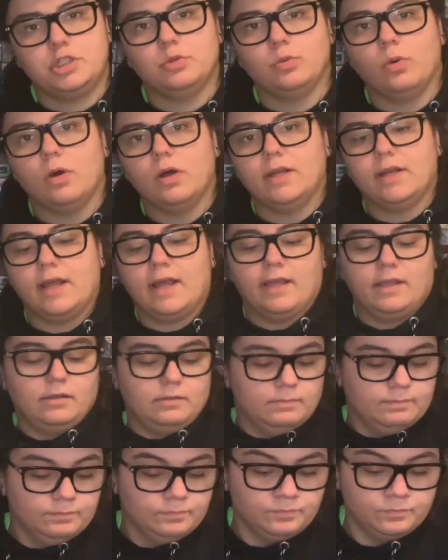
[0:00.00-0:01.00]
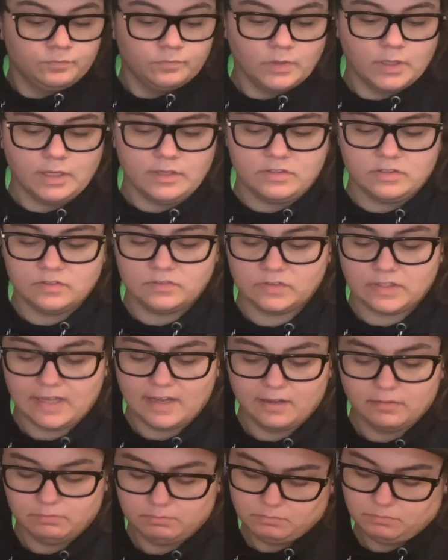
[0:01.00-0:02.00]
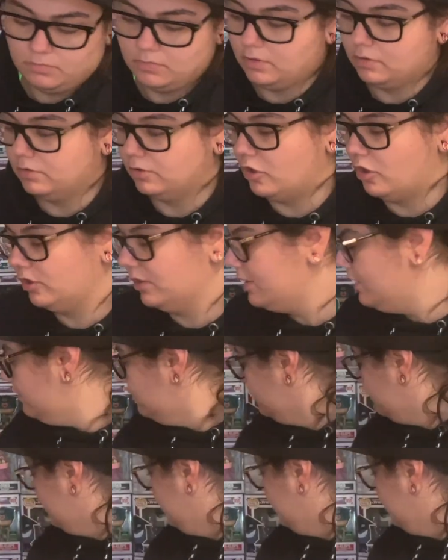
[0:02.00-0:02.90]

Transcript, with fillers: you want, hey? A discount, lollies,